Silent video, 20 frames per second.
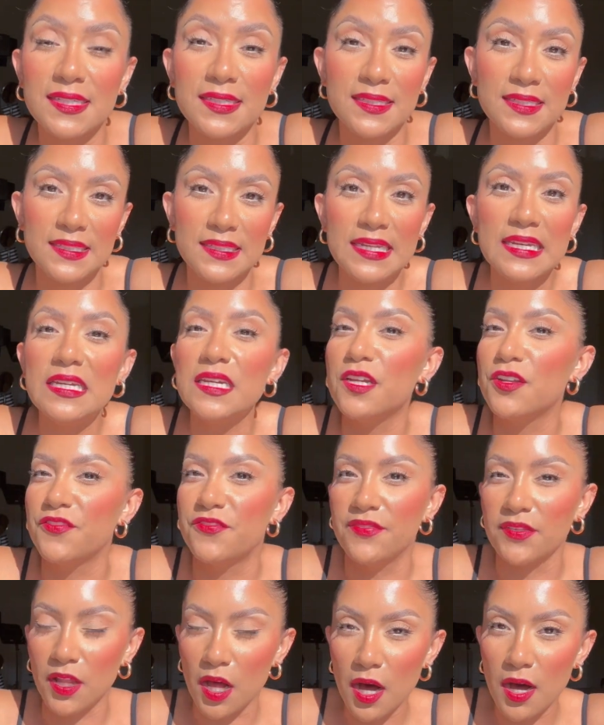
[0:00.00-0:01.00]
to see in
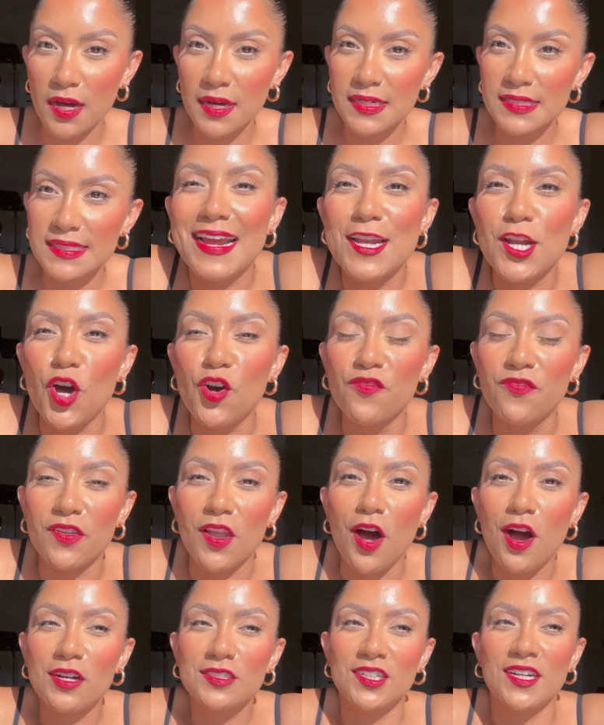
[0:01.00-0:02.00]
vlogs. I know
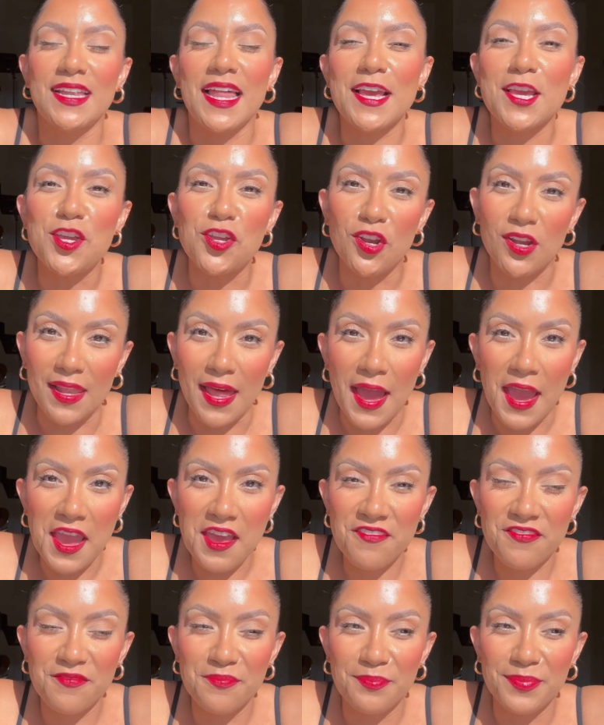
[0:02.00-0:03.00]
vlogs are like your
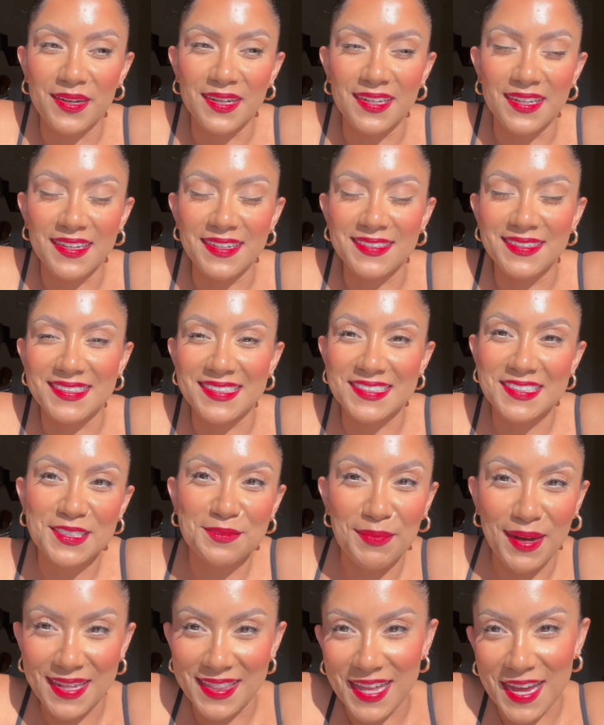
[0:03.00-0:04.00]
life, but this is
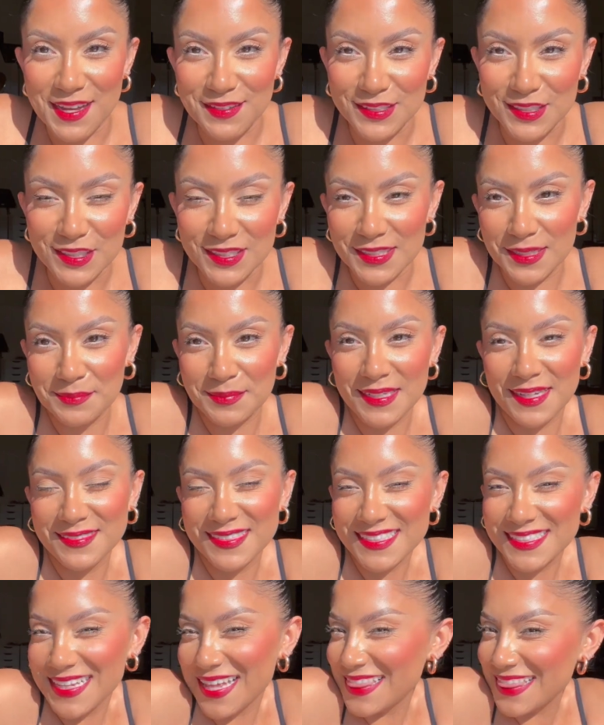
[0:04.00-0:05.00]
my life. So sometimes
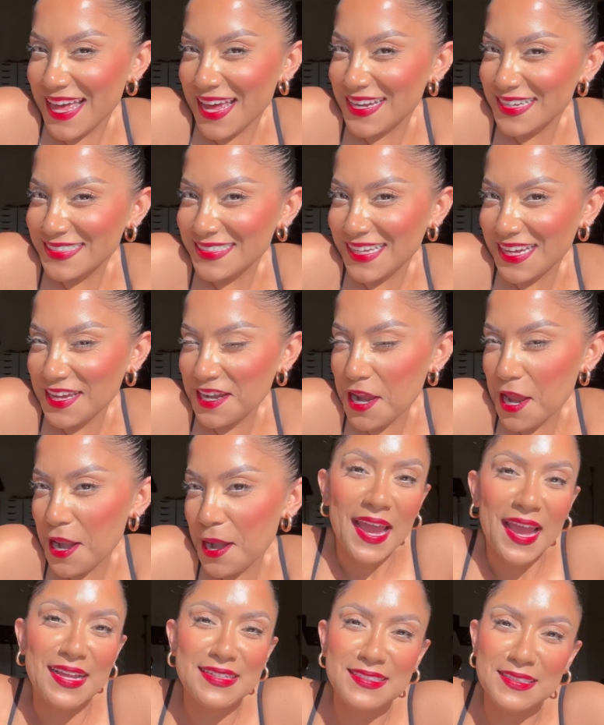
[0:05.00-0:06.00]
it's not that
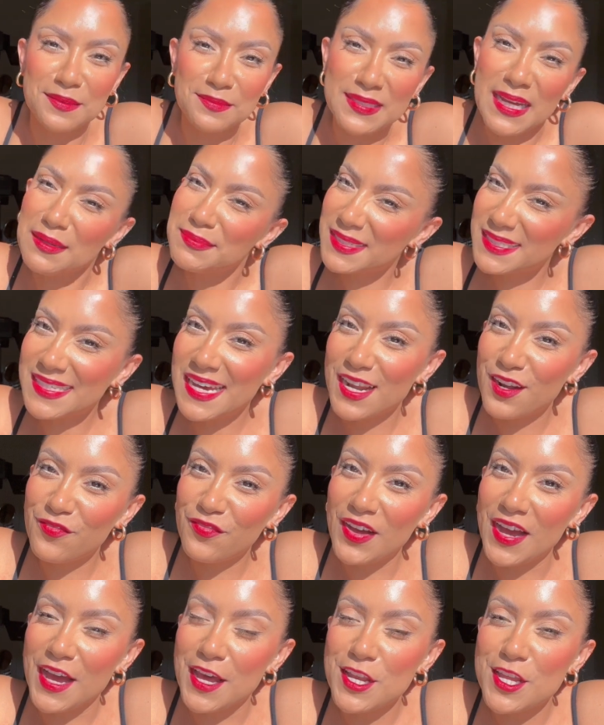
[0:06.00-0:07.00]
exciting. And sometimes it's kind
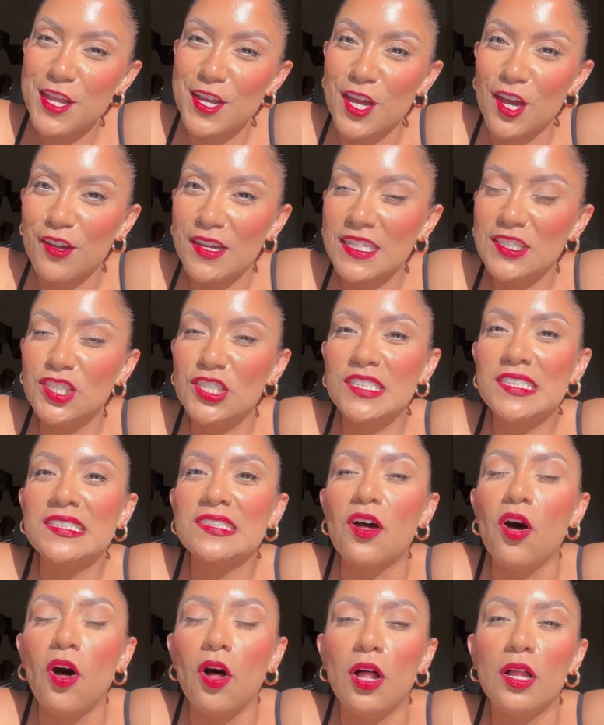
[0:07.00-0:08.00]
of fun, you know, it just
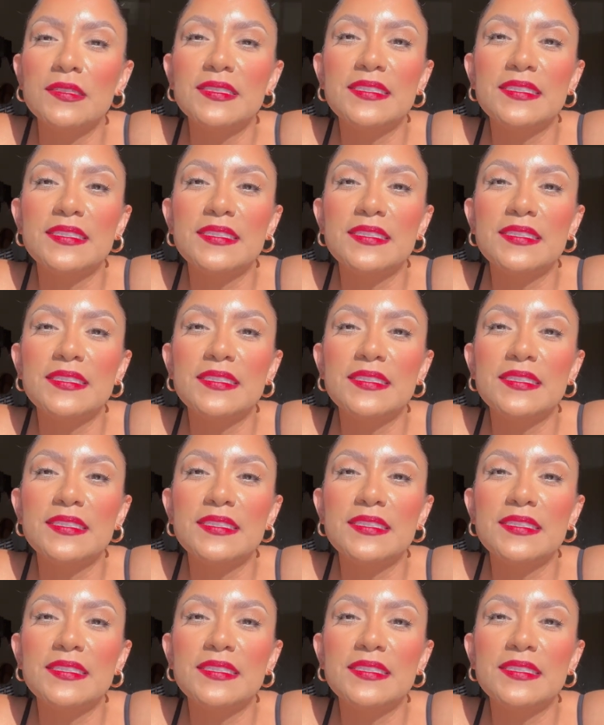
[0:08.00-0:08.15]
all